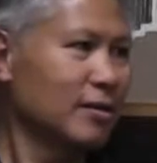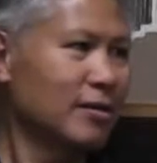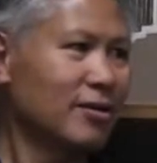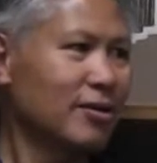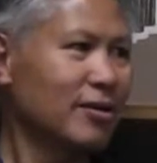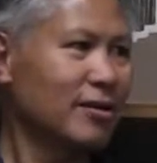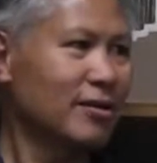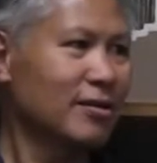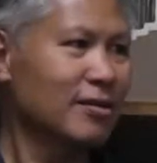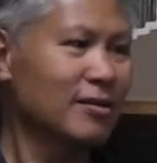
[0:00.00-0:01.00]

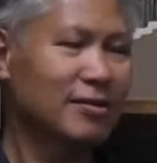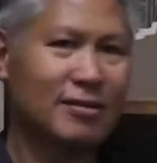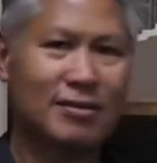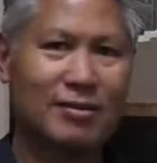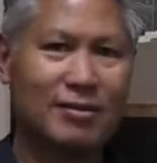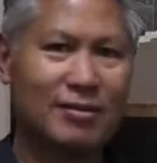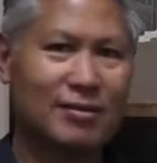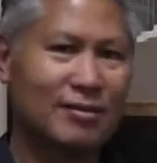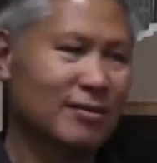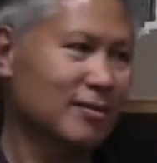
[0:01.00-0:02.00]

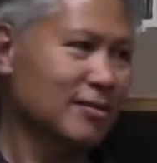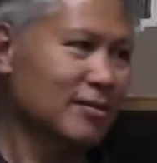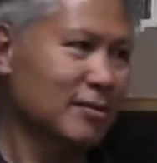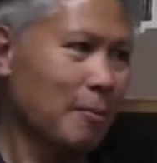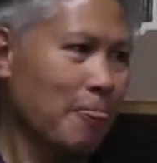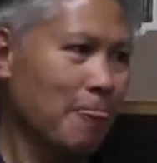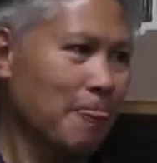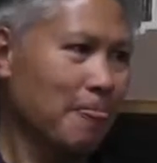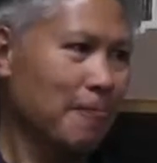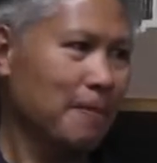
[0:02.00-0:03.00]

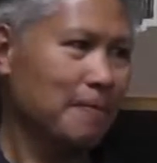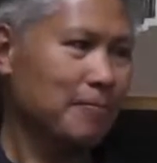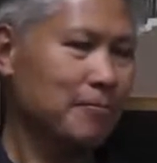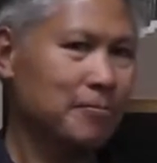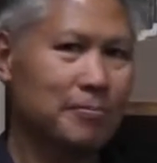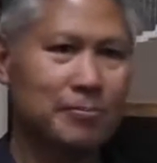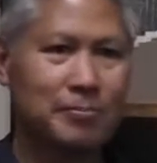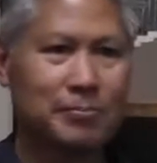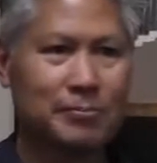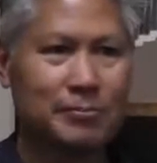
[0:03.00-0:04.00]

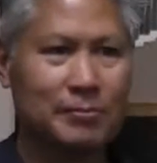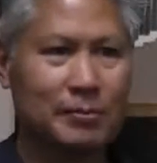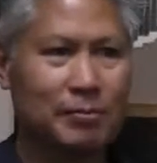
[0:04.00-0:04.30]
(silent)